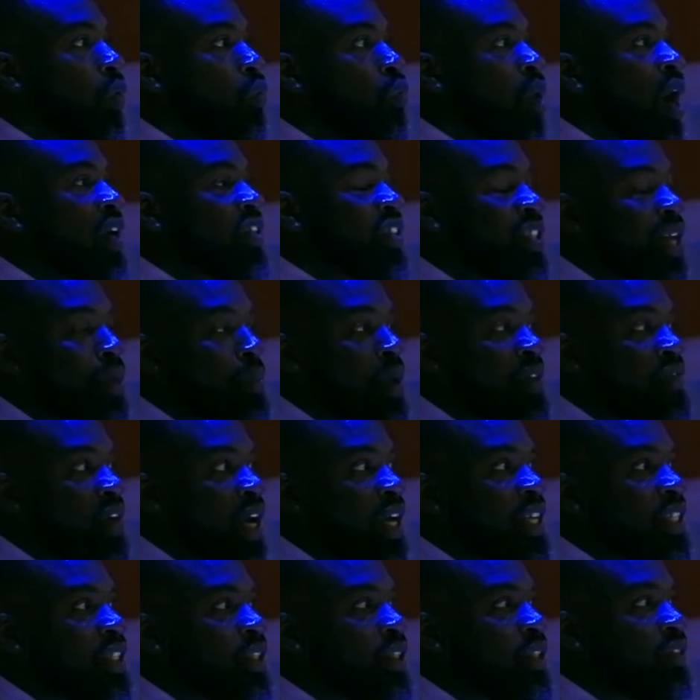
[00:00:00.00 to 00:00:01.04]
While some of
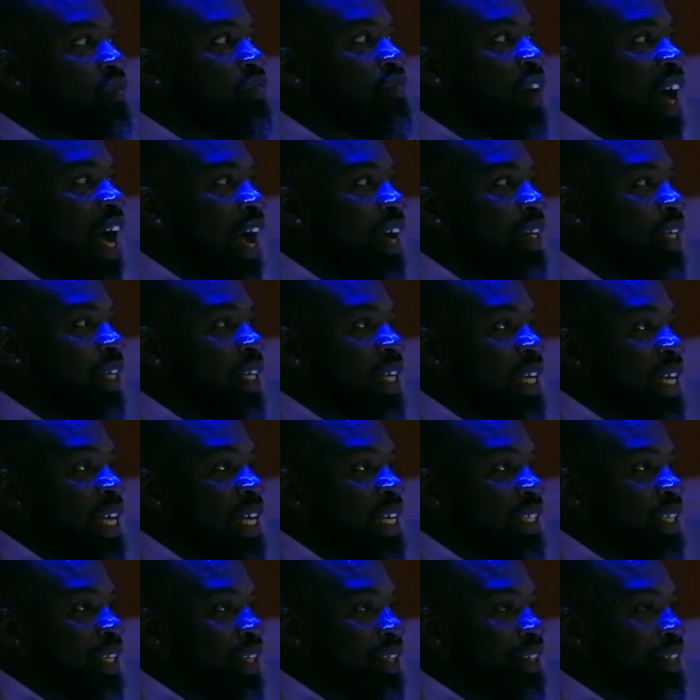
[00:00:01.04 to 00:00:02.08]
us find it
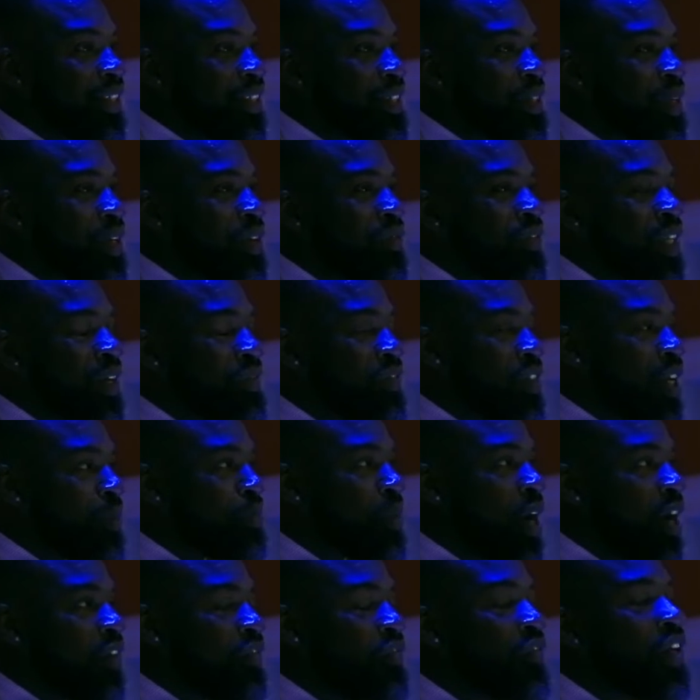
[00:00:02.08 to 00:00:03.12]
easy to sort of lift
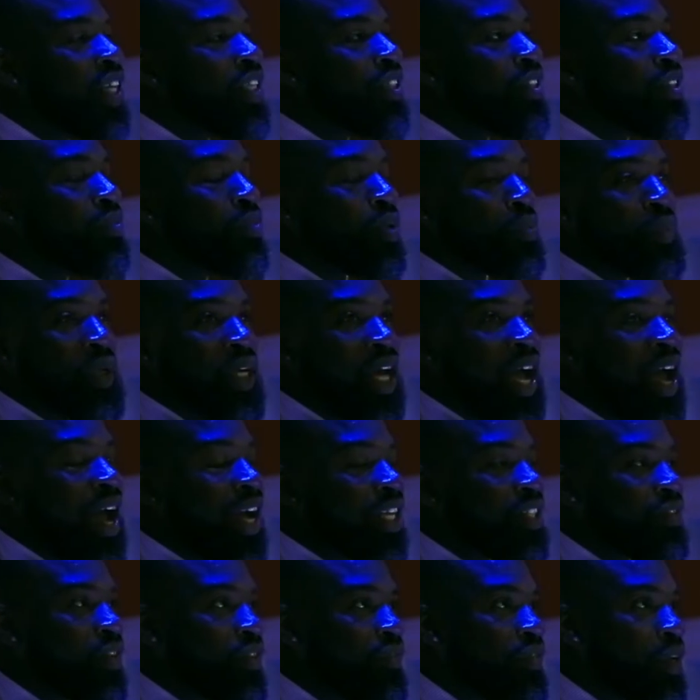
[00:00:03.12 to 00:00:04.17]
up our fist when we
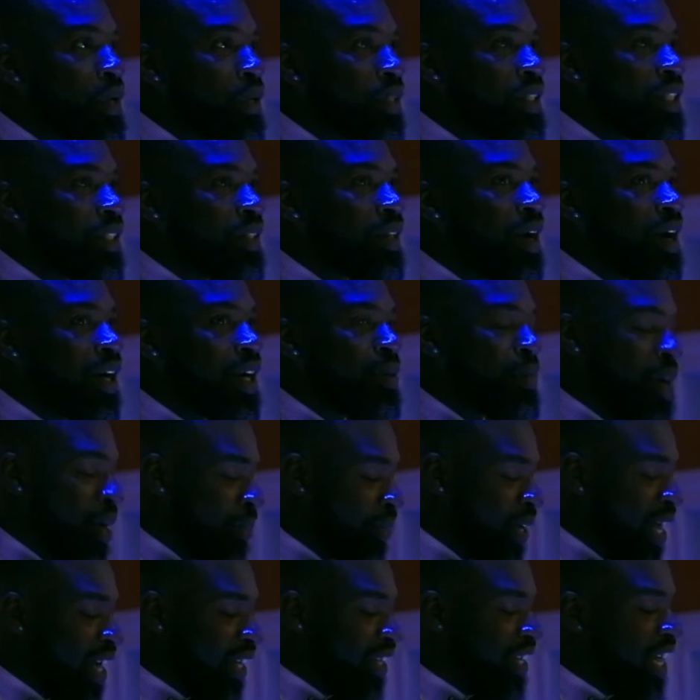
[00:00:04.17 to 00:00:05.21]
ask for folks to talk
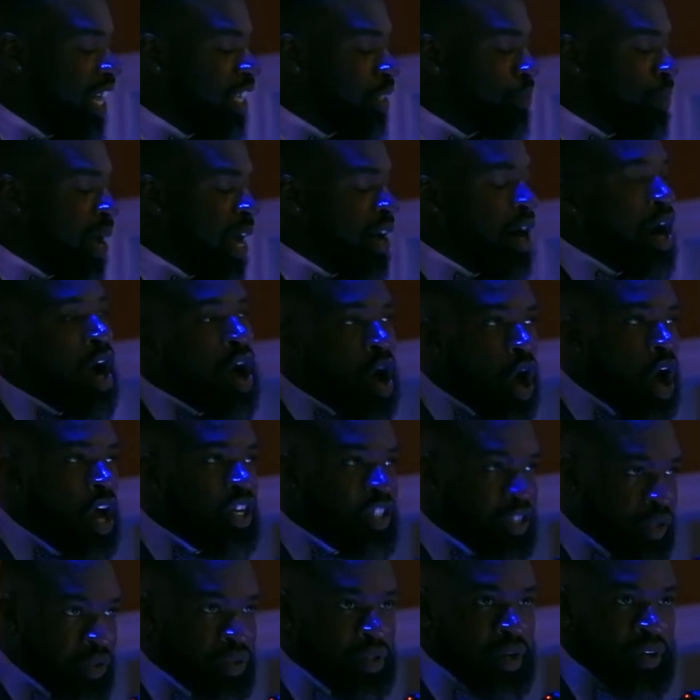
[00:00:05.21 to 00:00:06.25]
about Black Lives Matter, I
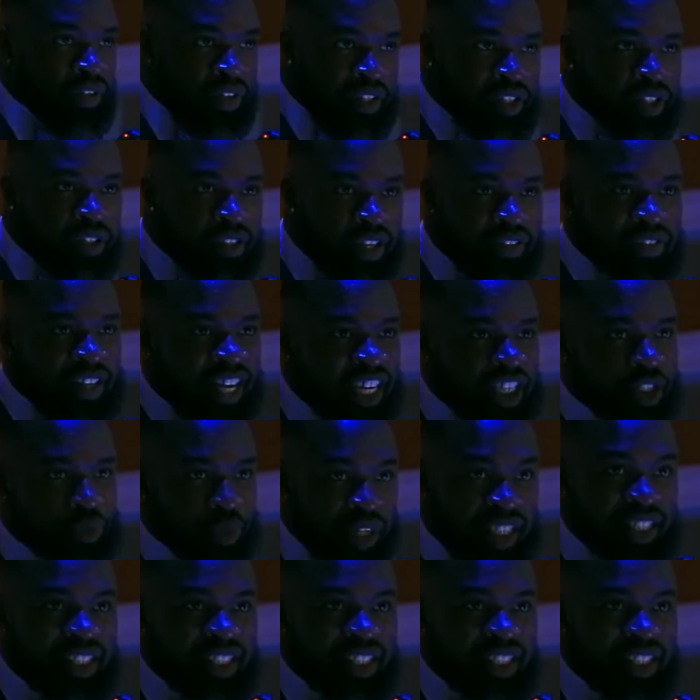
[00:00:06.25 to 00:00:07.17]
also know that the things we